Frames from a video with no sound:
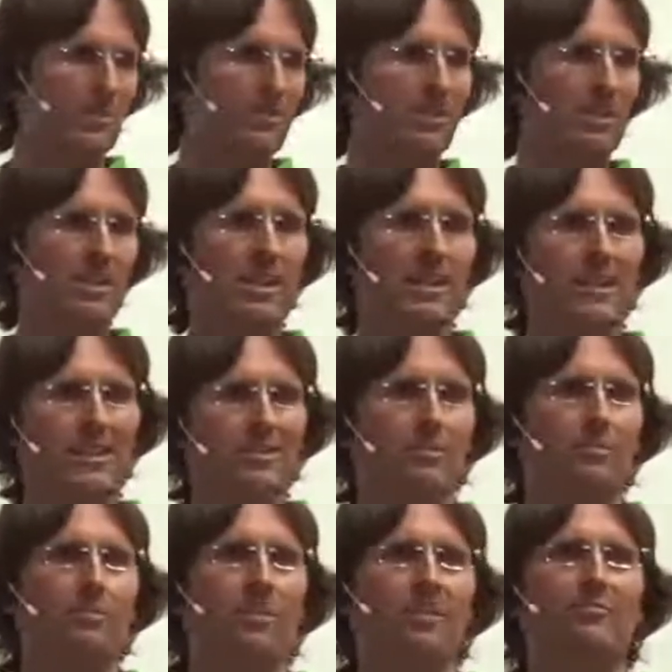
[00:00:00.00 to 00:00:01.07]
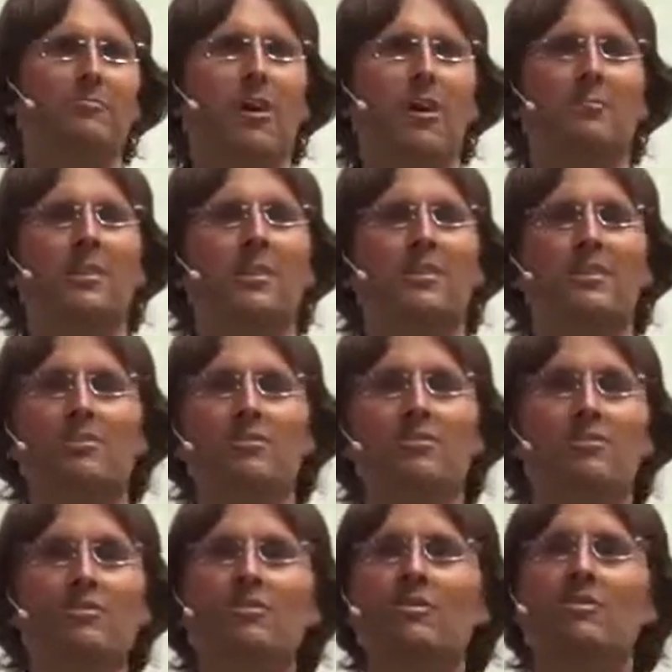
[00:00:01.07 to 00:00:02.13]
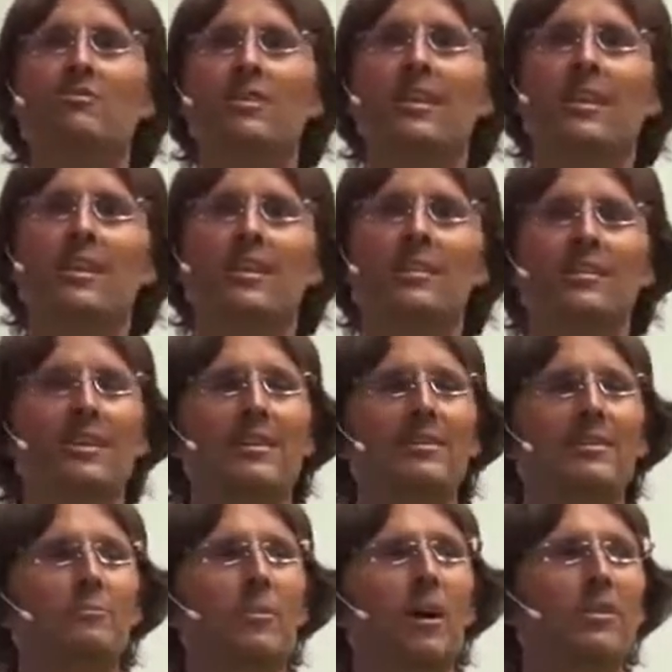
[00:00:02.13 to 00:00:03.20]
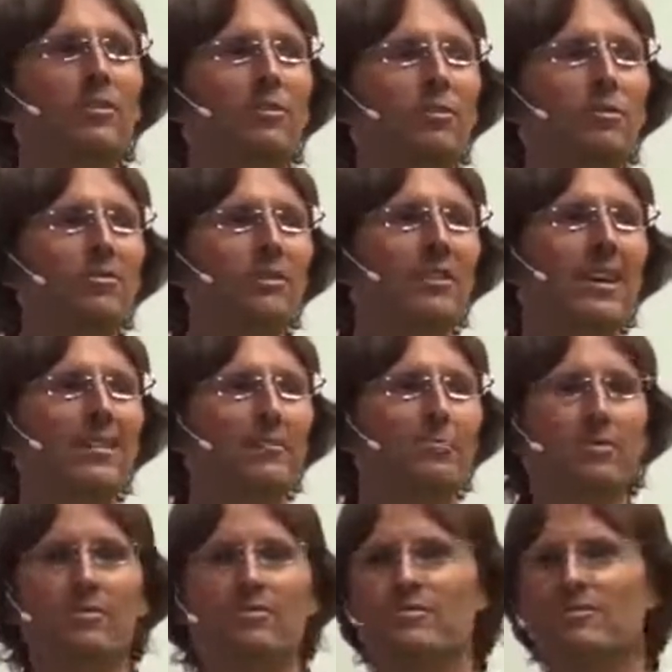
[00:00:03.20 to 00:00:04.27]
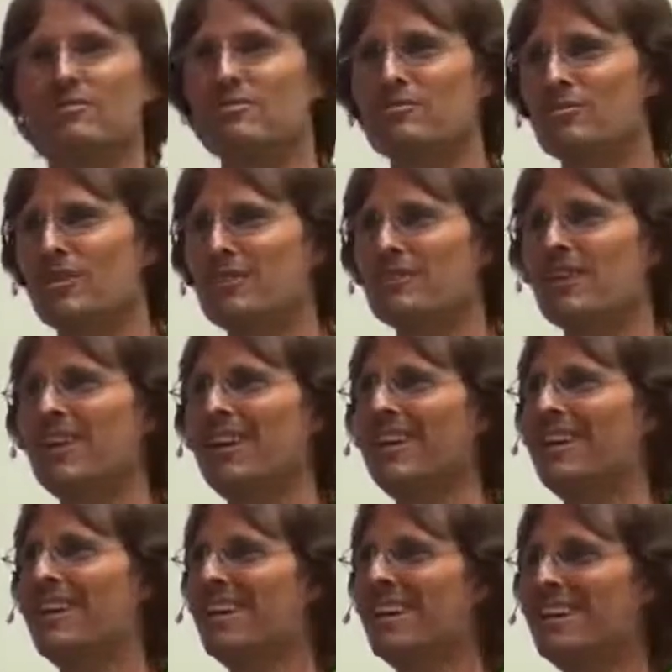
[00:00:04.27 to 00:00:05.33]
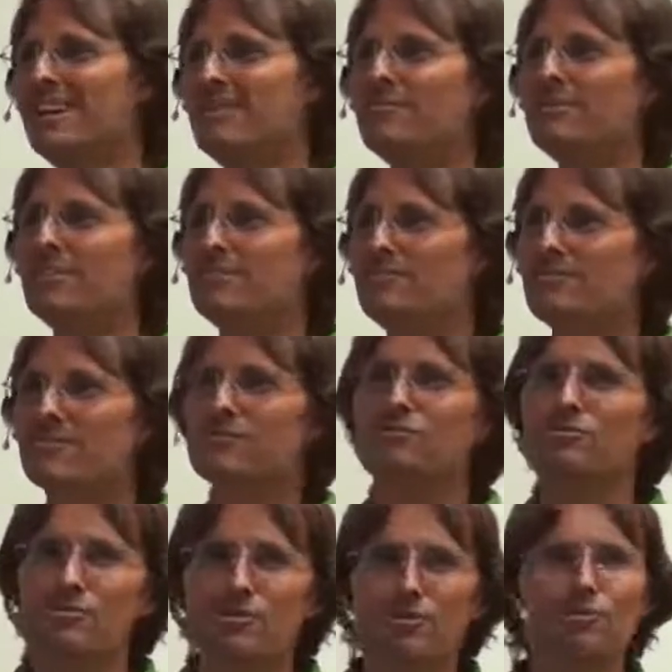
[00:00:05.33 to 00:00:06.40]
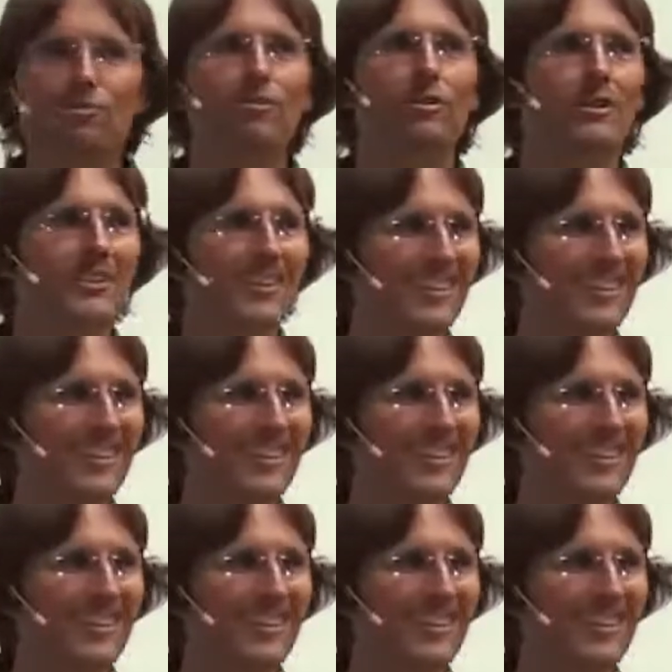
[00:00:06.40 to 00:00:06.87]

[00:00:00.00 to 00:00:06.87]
mentioned, your belief might be that you shouldn't have said anything that might cause another person distress, even if it's true.